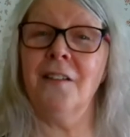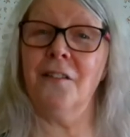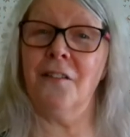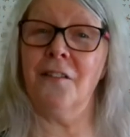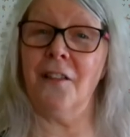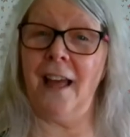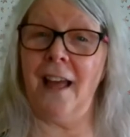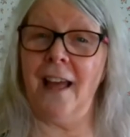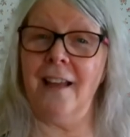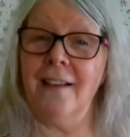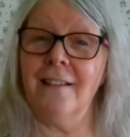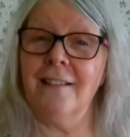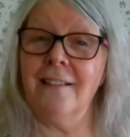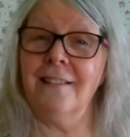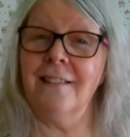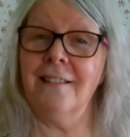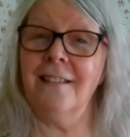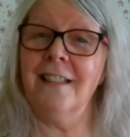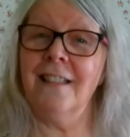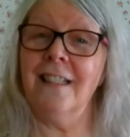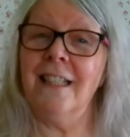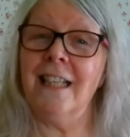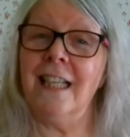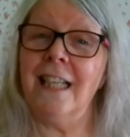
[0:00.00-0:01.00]
Then
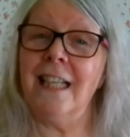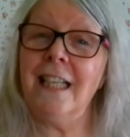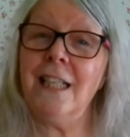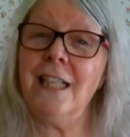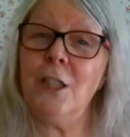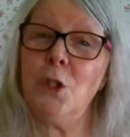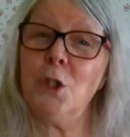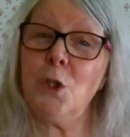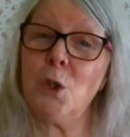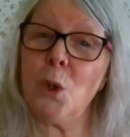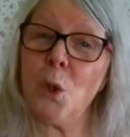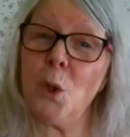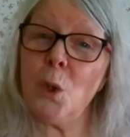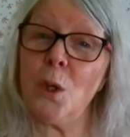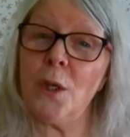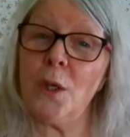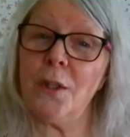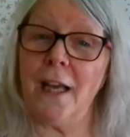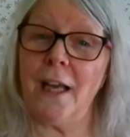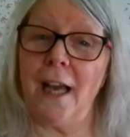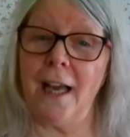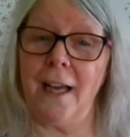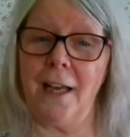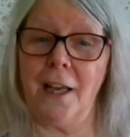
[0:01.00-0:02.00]
he took
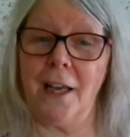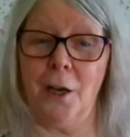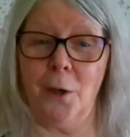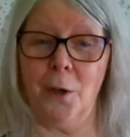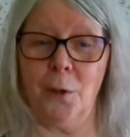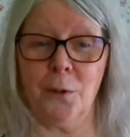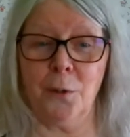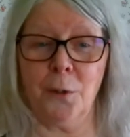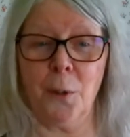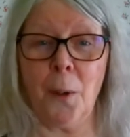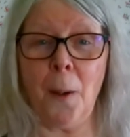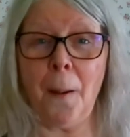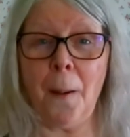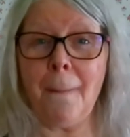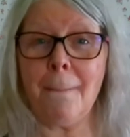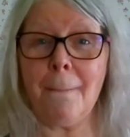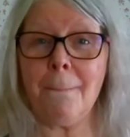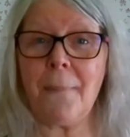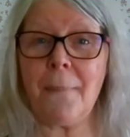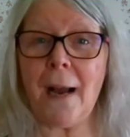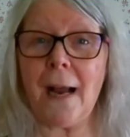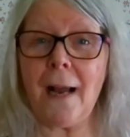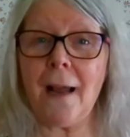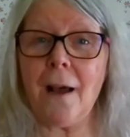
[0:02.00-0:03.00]
that coat
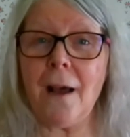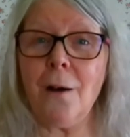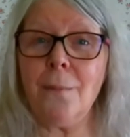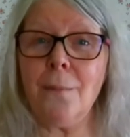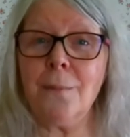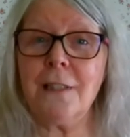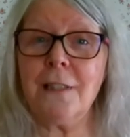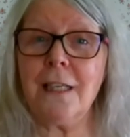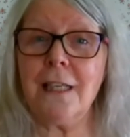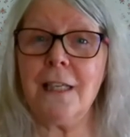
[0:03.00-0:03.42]
back up to